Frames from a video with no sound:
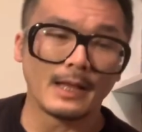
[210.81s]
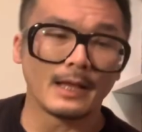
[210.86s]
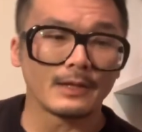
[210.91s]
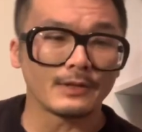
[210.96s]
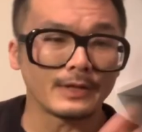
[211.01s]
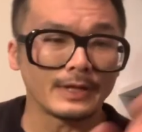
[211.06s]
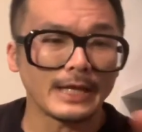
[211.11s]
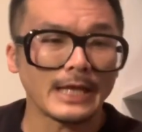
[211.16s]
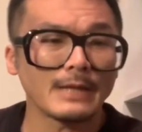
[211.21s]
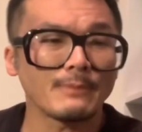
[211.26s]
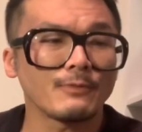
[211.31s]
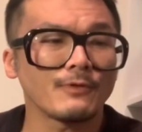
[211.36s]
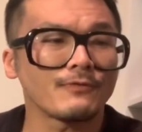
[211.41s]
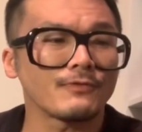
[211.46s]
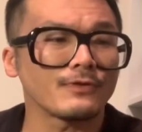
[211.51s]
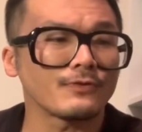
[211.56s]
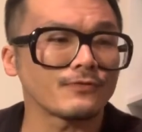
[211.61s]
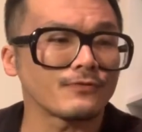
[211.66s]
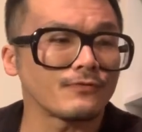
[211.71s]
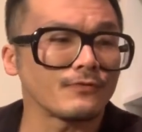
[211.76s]
The name of
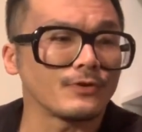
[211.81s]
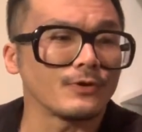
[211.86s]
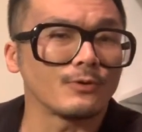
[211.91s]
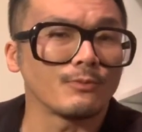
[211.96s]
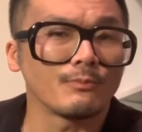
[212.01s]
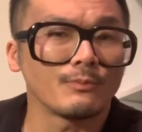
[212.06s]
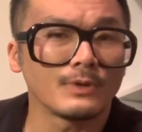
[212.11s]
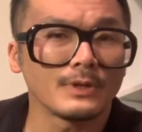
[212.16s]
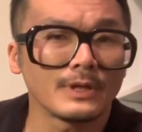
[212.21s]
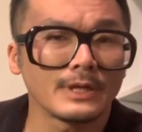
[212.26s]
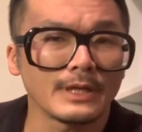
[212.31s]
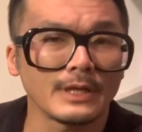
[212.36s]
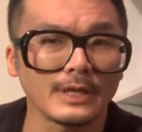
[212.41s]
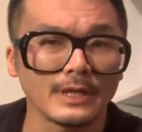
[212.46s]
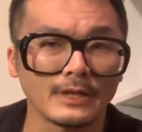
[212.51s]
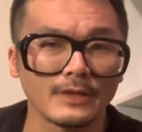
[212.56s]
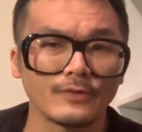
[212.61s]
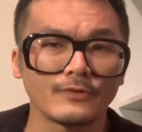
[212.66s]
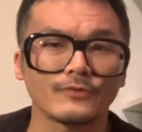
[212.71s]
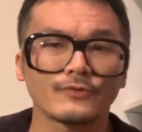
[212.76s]
this film
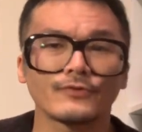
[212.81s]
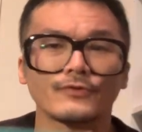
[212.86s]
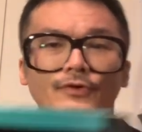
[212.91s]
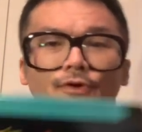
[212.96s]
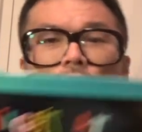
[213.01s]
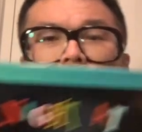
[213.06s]
is